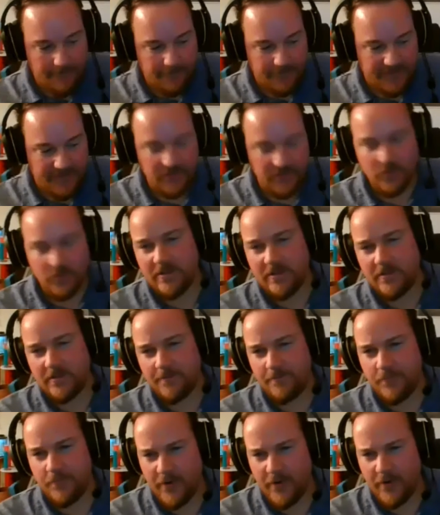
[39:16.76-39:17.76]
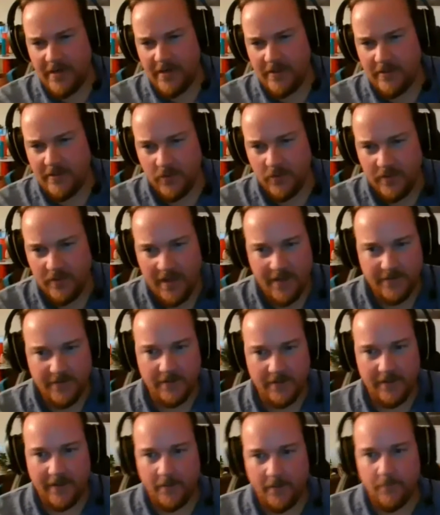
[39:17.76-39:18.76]
this was pre 2000,
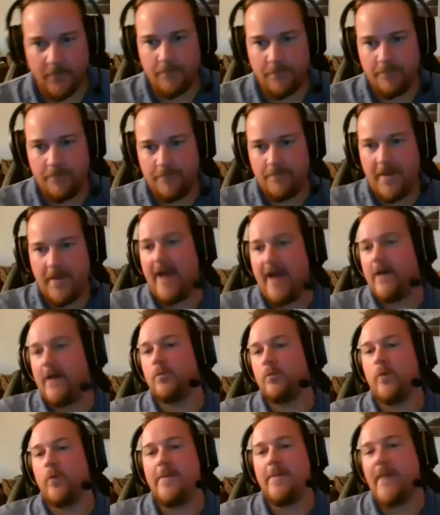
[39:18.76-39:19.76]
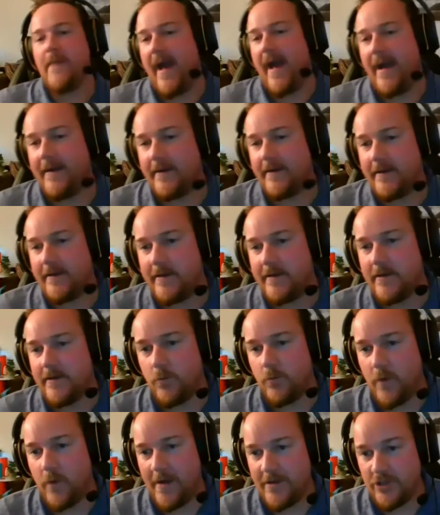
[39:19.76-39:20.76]
like back way back
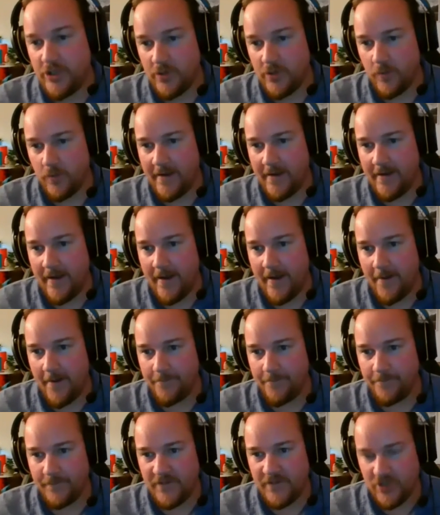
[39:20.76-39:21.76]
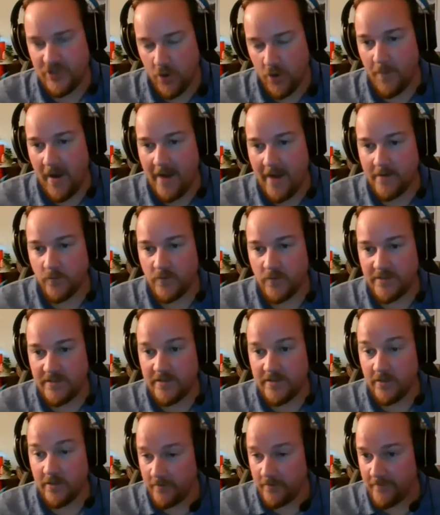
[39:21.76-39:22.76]
when Joe Biden was
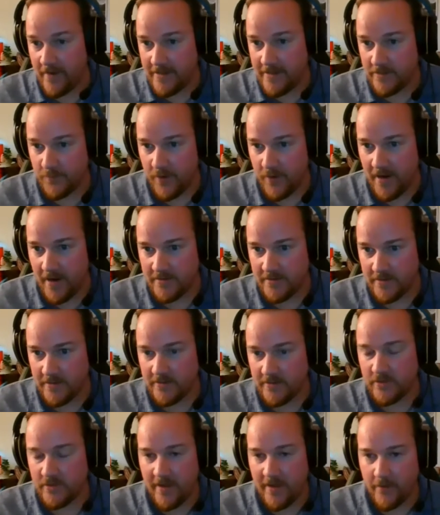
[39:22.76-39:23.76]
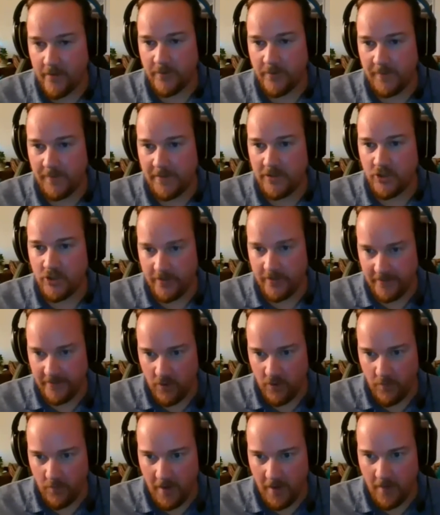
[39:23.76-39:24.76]
still the vice president, so that would have been during the
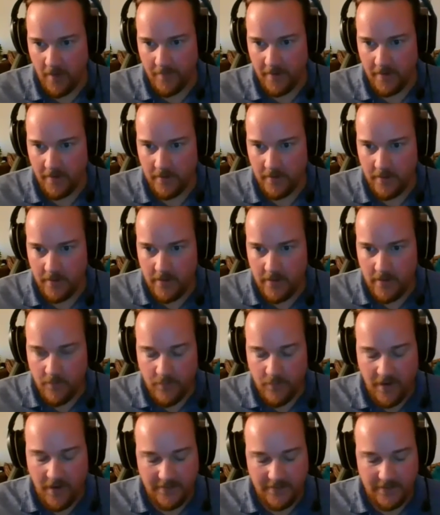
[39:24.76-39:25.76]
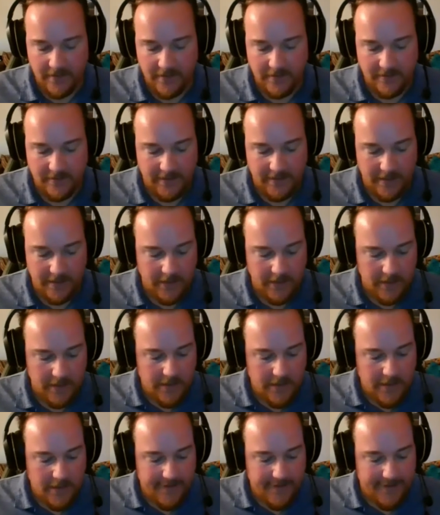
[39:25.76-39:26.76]
Obama presidency.
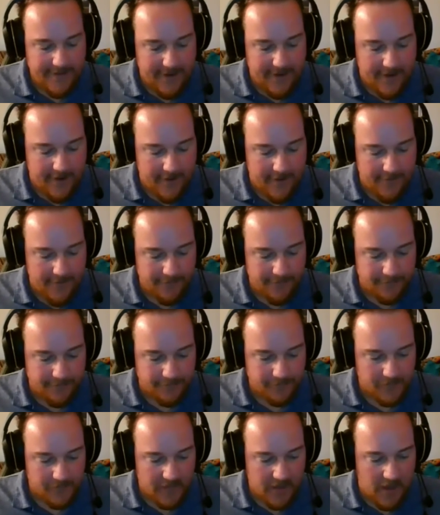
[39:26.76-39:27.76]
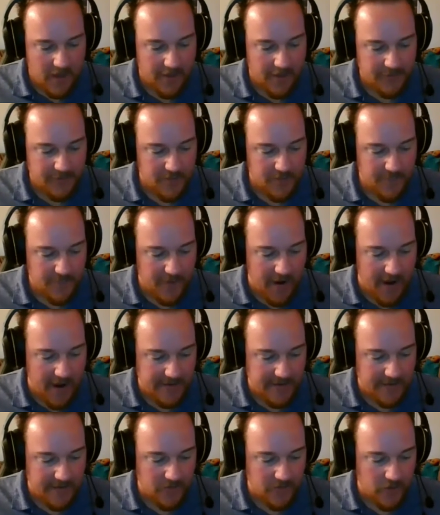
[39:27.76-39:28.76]
Um, Hunter Biden